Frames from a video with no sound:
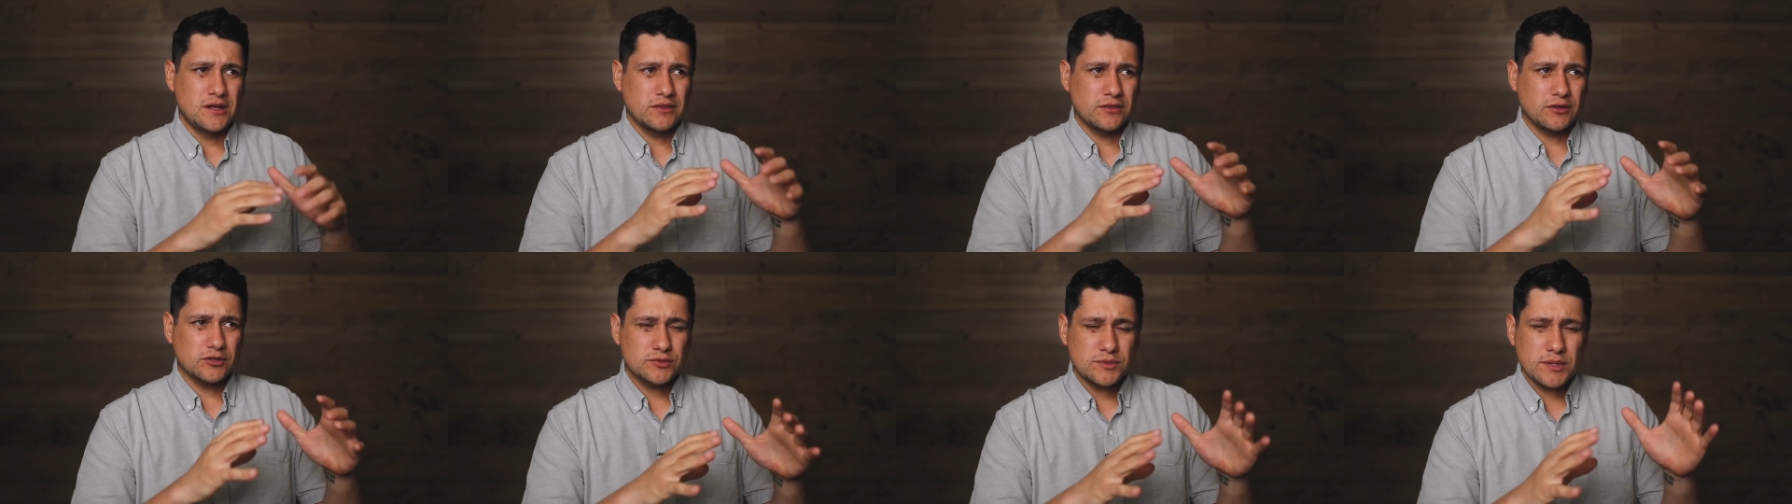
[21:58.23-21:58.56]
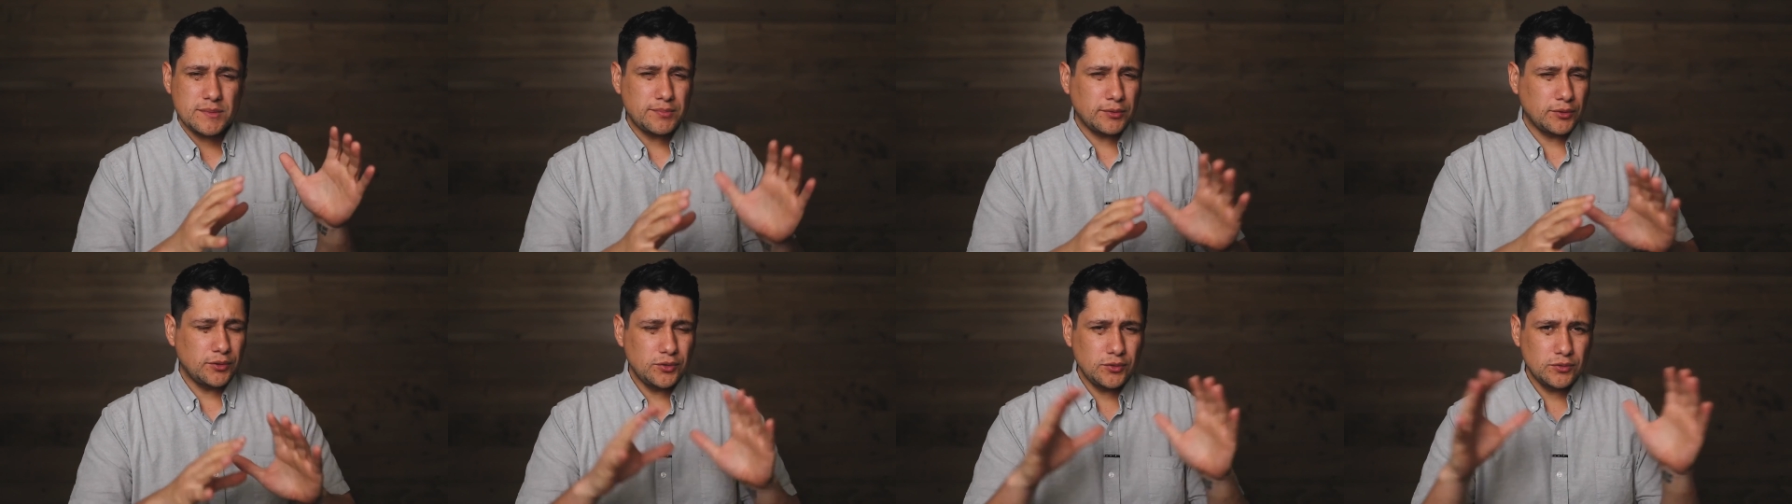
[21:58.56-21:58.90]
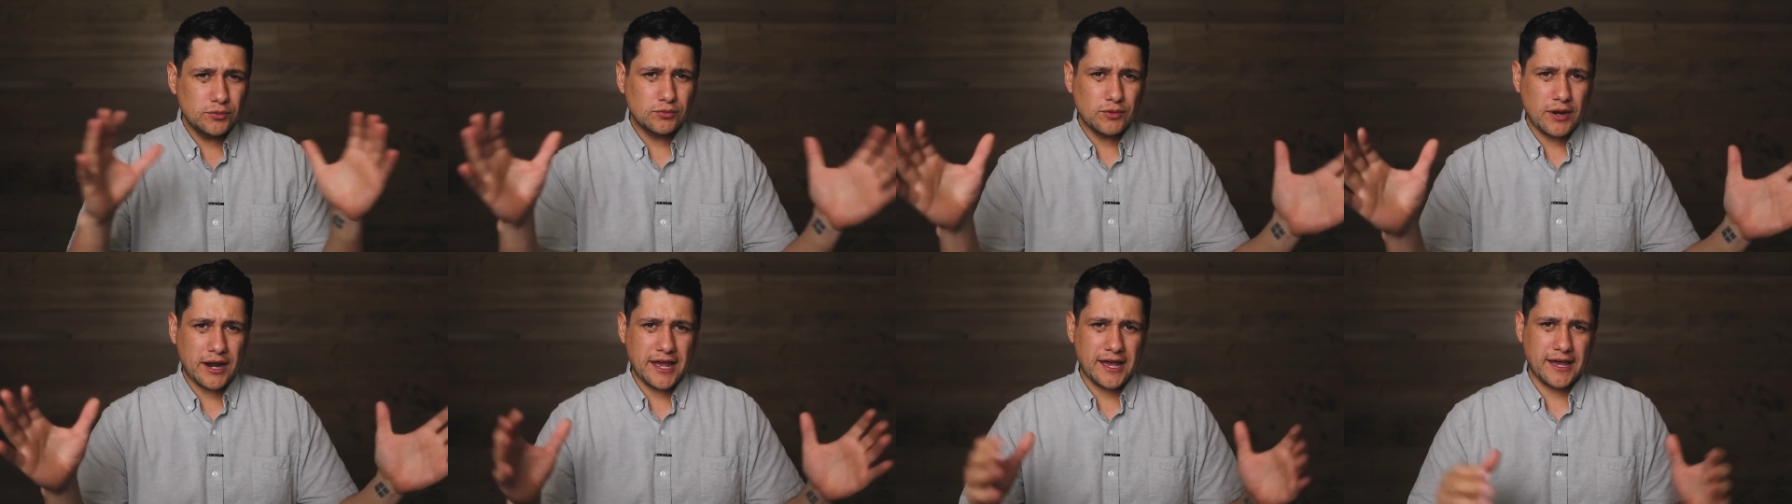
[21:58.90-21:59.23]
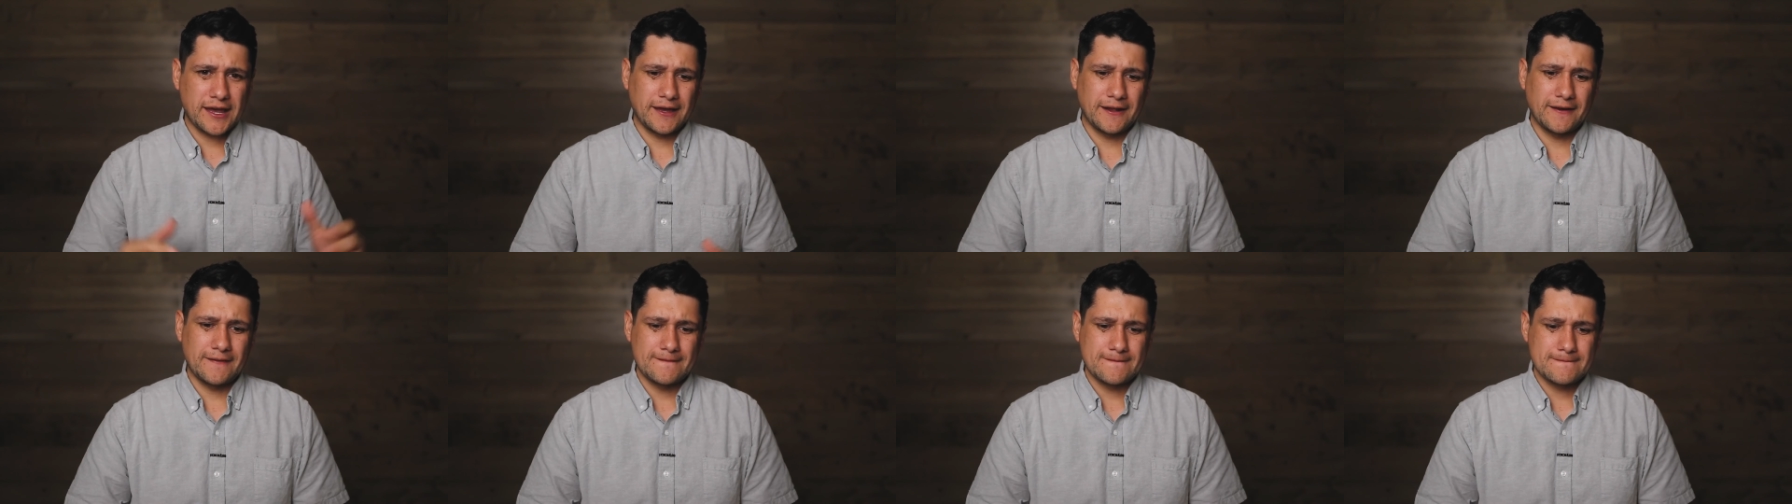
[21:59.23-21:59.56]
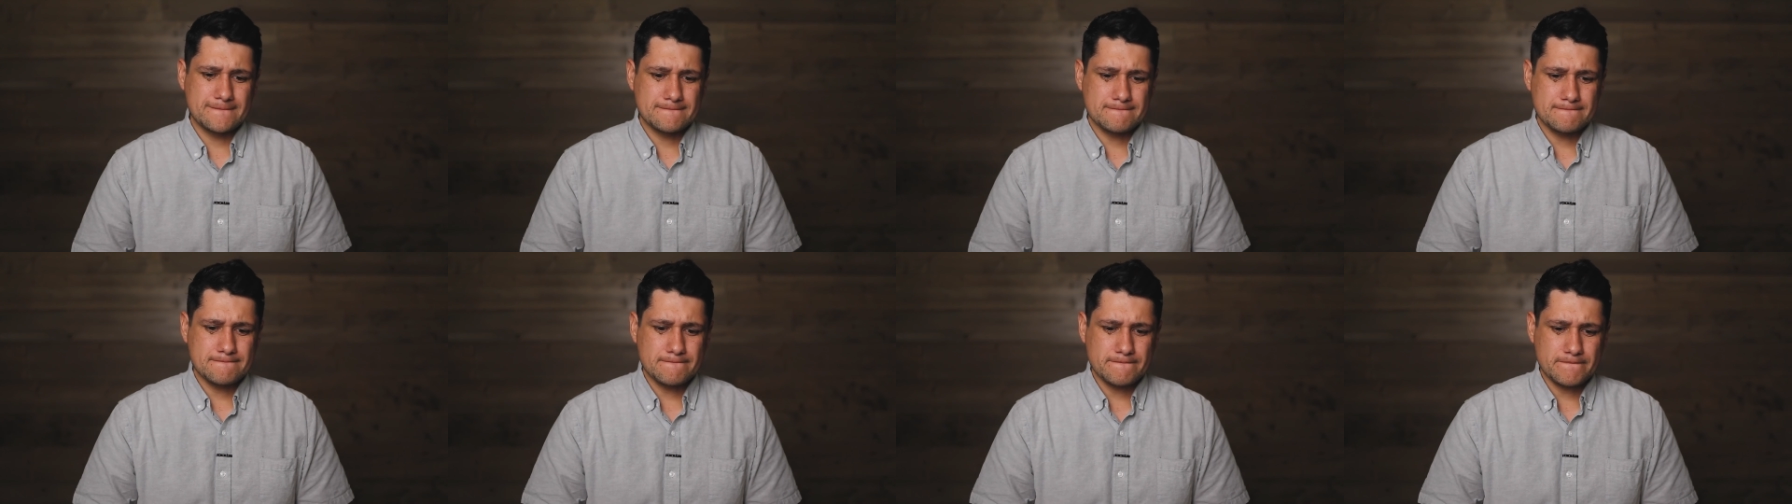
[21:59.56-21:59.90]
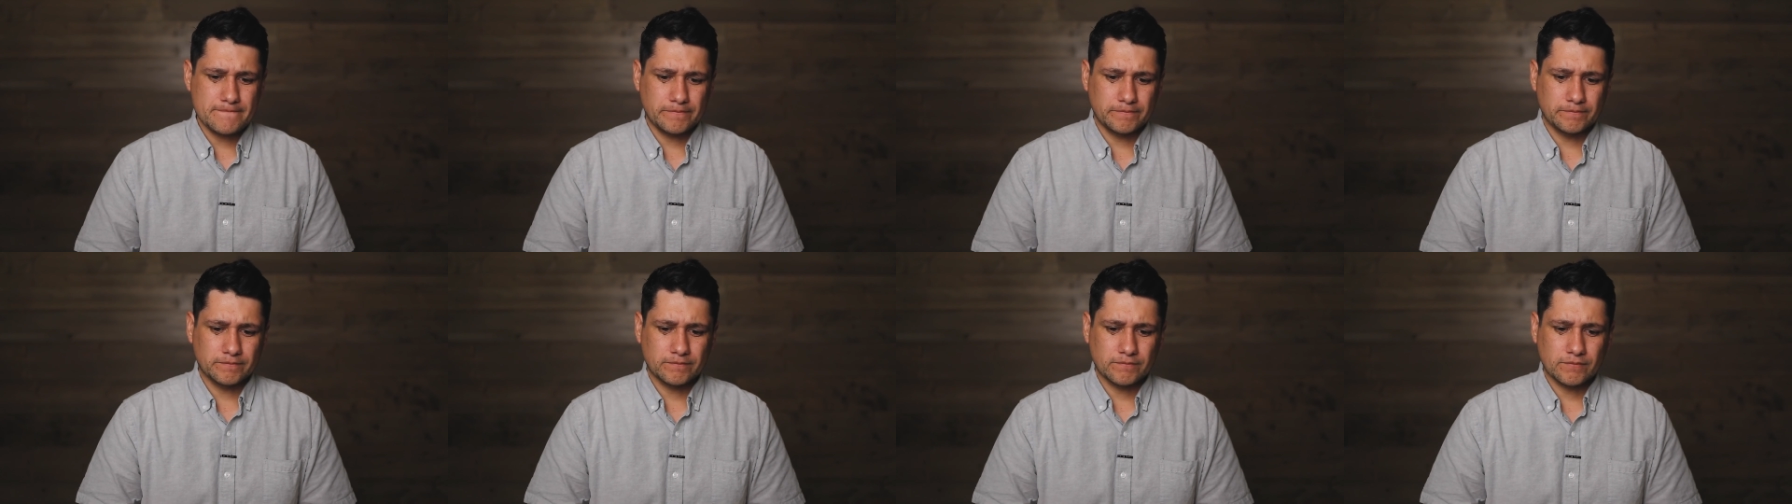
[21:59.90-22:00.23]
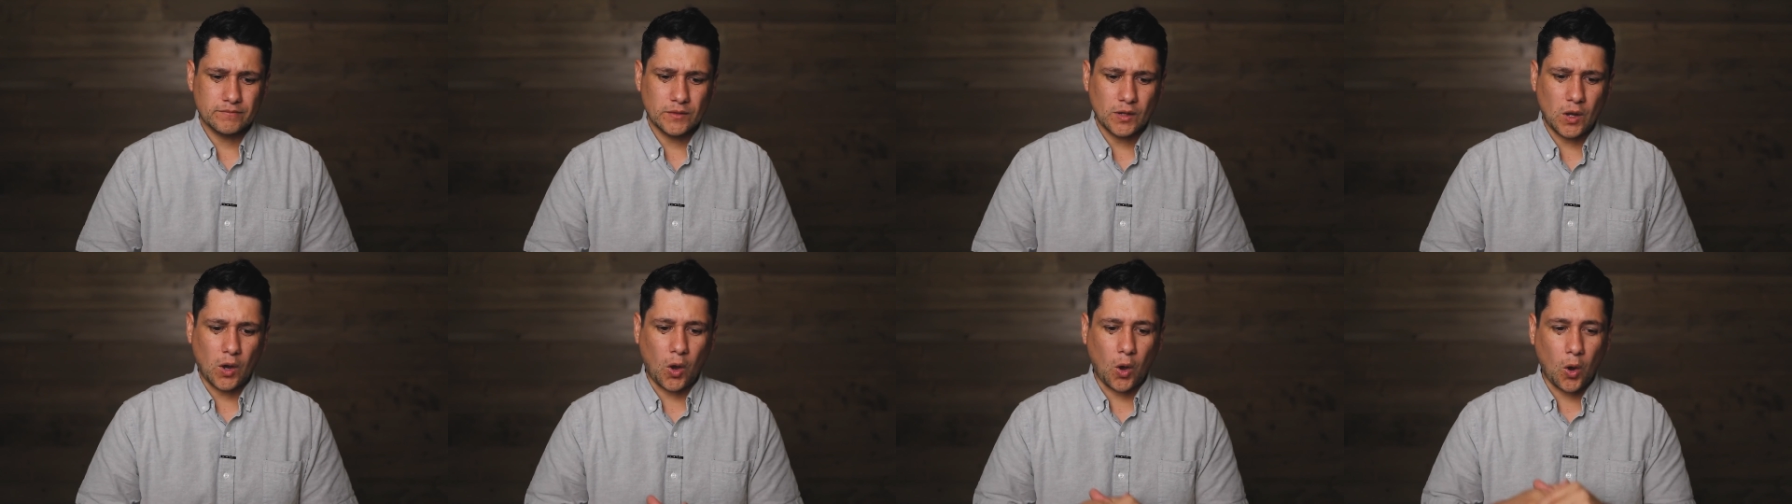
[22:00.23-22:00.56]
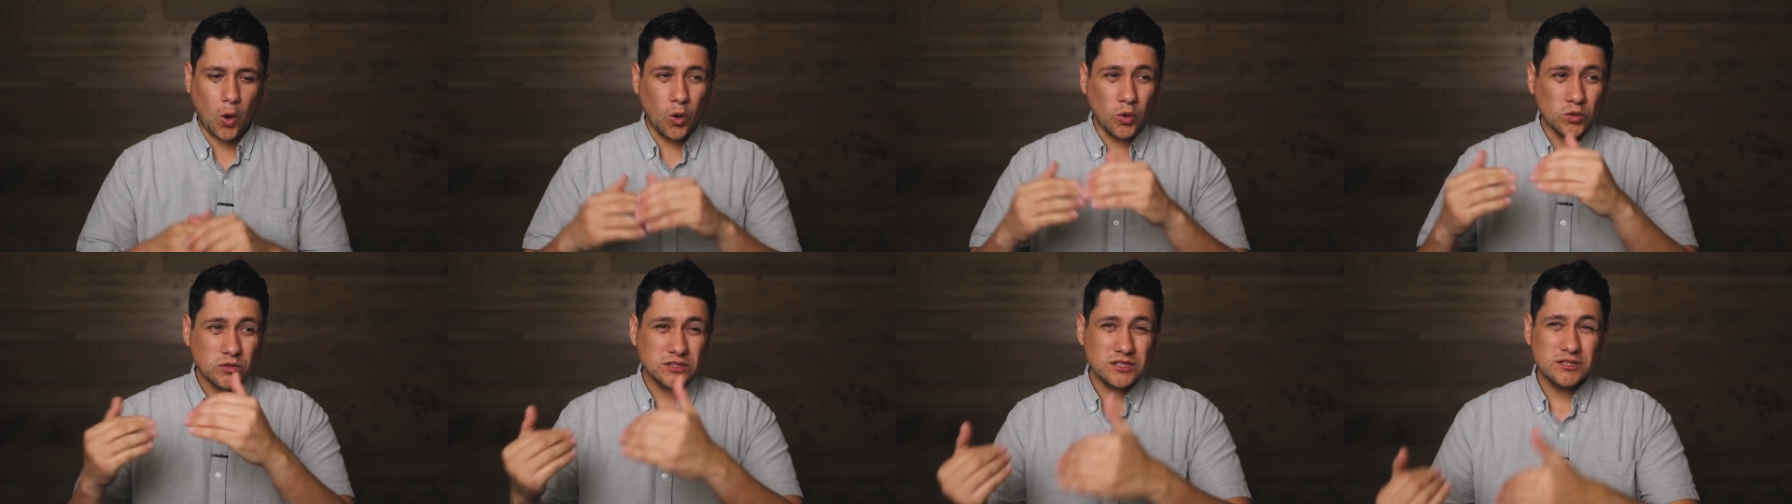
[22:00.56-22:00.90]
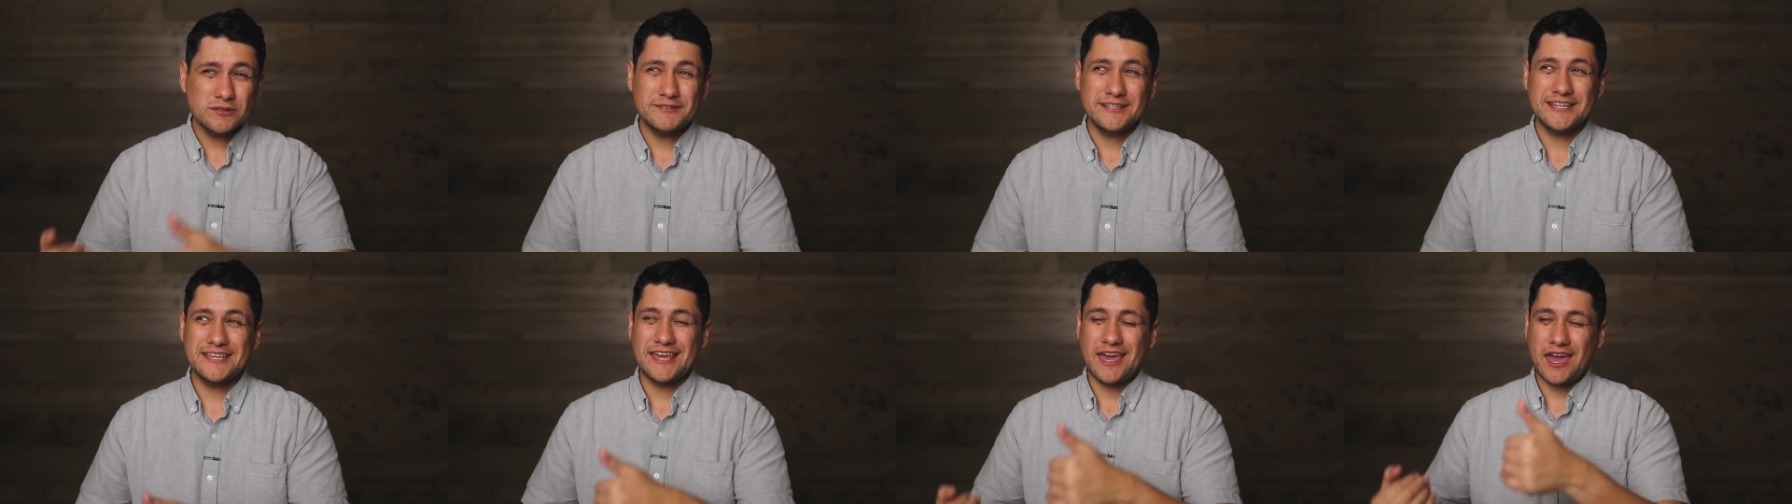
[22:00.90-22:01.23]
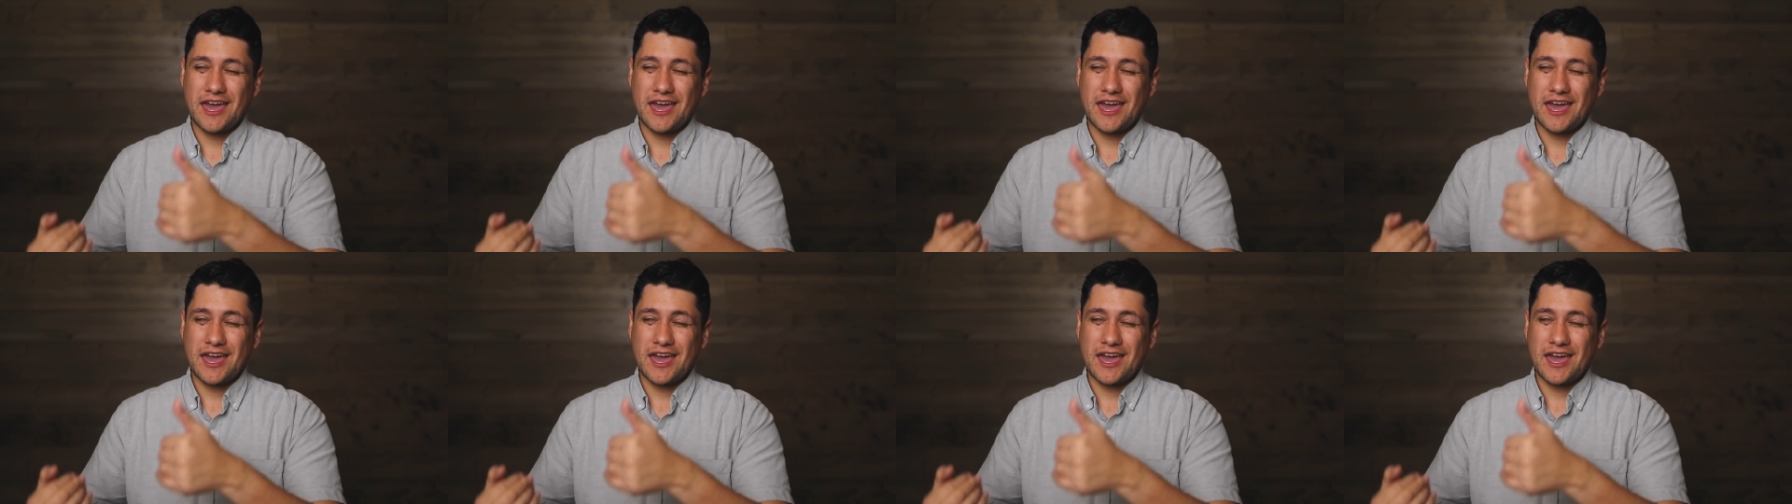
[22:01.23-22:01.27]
those people who ran ultimately